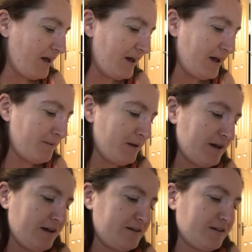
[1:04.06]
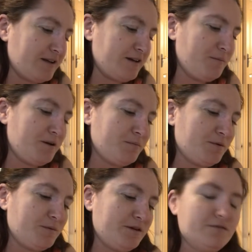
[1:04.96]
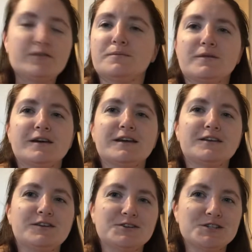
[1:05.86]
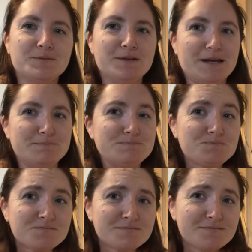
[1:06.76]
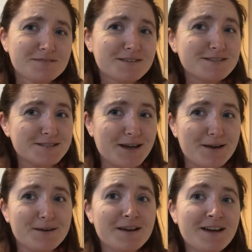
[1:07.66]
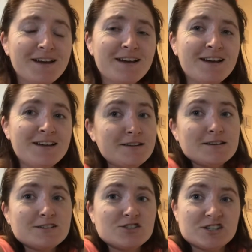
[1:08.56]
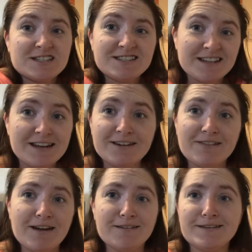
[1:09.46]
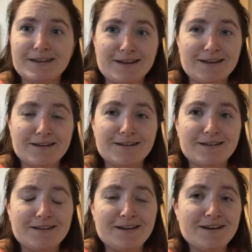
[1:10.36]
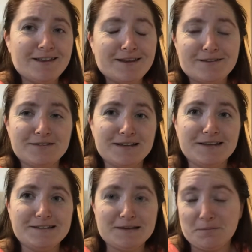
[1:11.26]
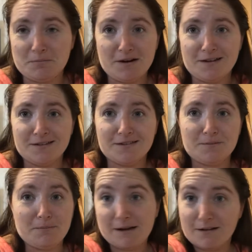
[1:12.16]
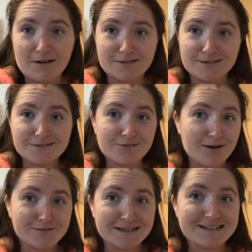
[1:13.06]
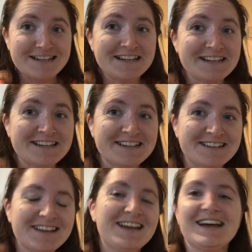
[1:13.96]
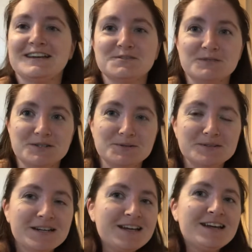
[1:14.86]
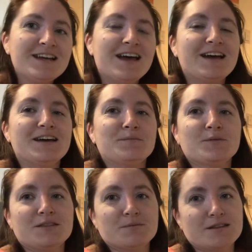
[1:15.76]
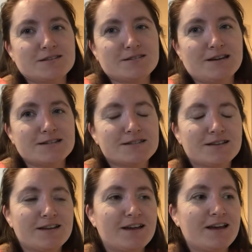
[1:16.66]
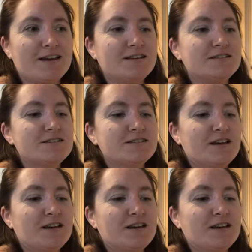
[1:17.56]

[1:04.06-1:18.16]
How did I come up with my YouTube name? So just sitting around in the lovely Debbie Brown's back garden crafting as we do when the weather's nice, and